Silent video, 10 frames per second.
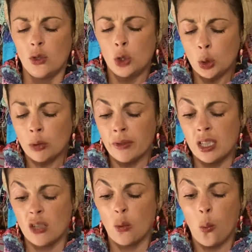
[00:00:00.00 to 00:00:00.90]
jewelry is
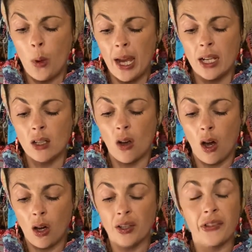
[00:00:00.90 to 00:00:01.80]
such a weird and
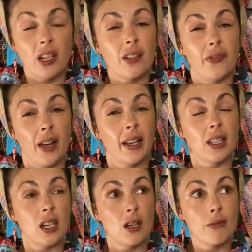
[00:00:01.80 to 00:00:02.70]
odd thing to find
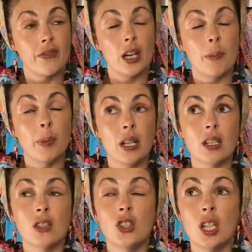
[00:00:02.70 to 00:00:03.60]
in a river, but
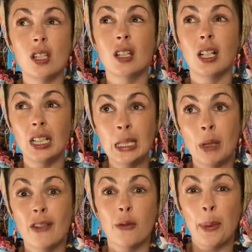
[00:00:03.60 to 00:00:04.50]
just
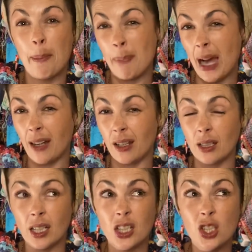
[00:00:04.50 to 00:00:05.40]
gleaming from the bank,
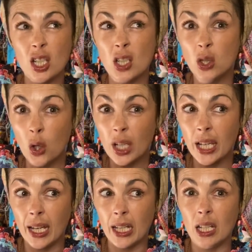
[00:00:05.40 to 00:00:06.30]
like just
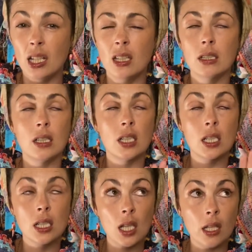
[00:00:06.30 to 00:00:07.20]
looking at it, the
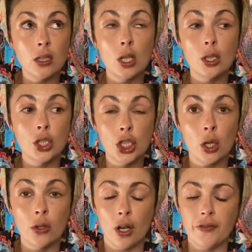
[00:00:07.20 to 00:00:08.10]
sun
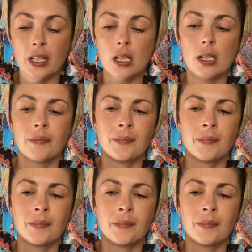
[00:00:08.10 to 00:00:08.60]
shone off it.